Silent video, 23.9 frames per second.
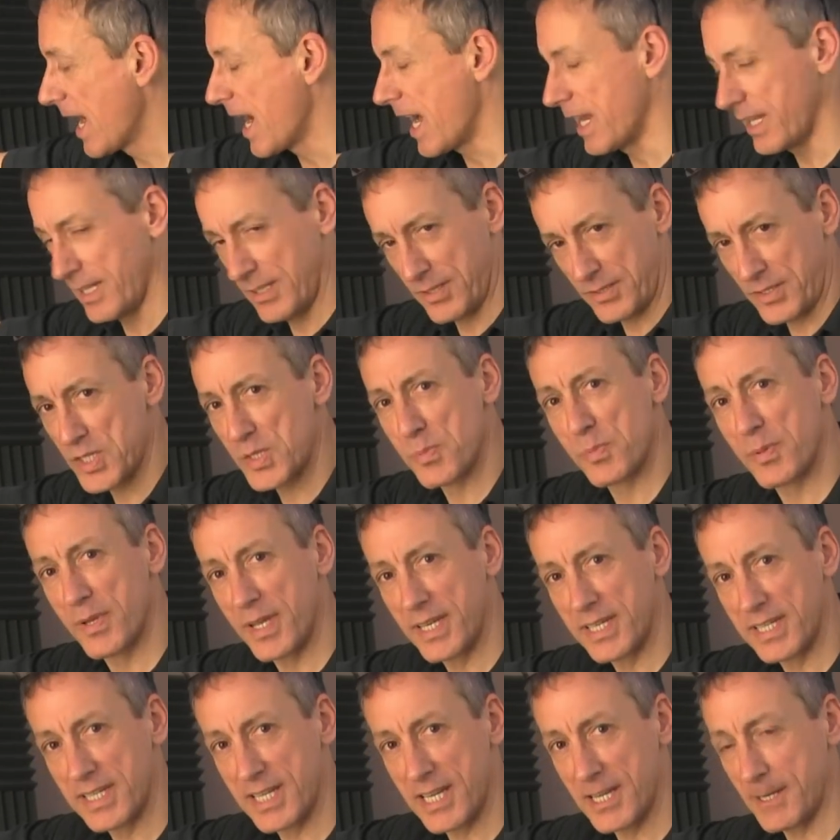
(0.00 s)
And I'll
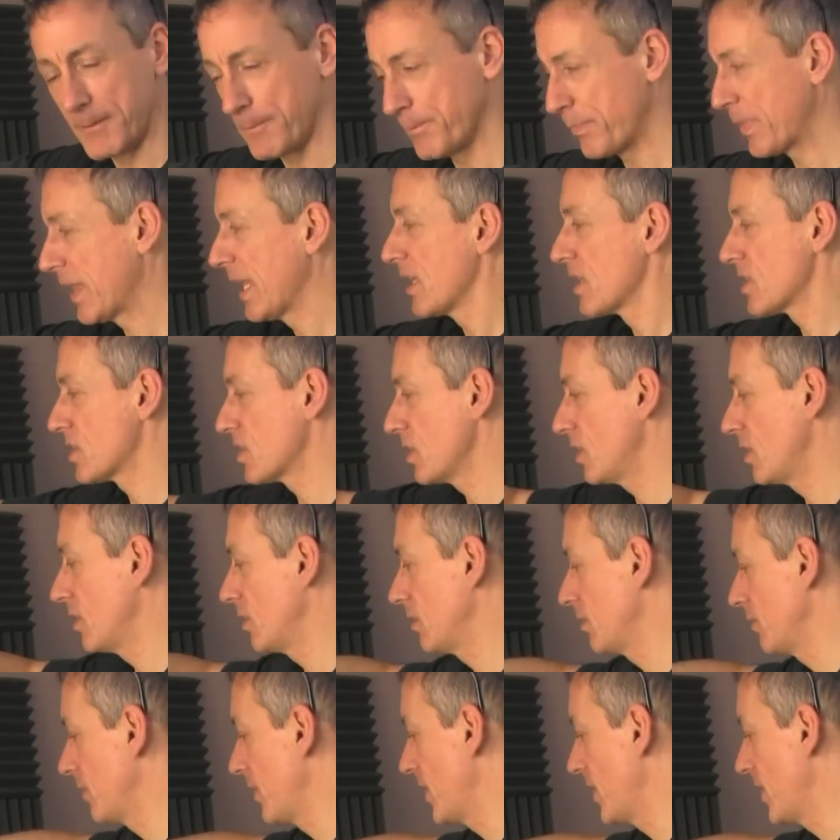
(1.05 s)
explain now. So